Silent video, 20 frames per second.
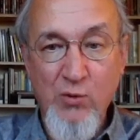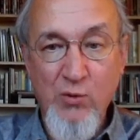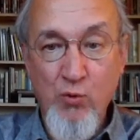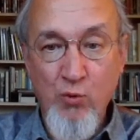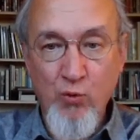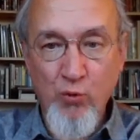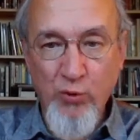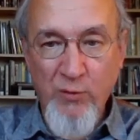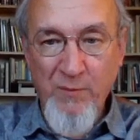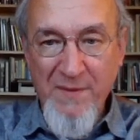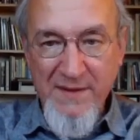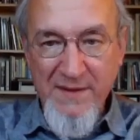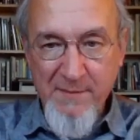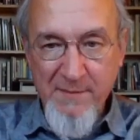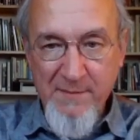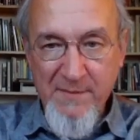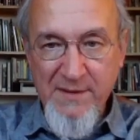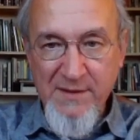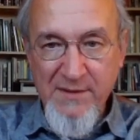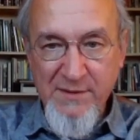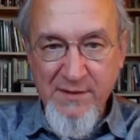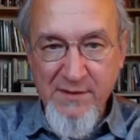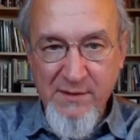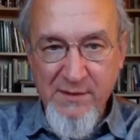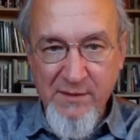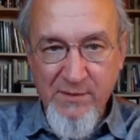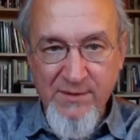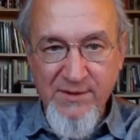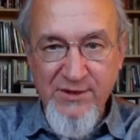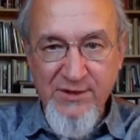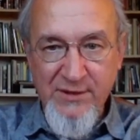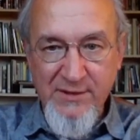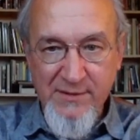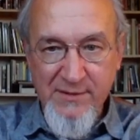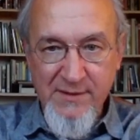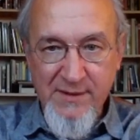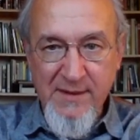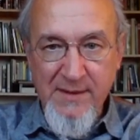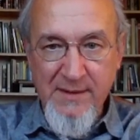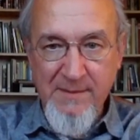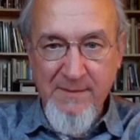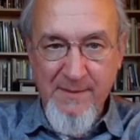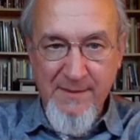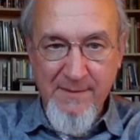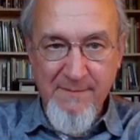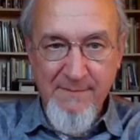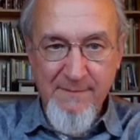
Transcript: good mathematician, not just anyone.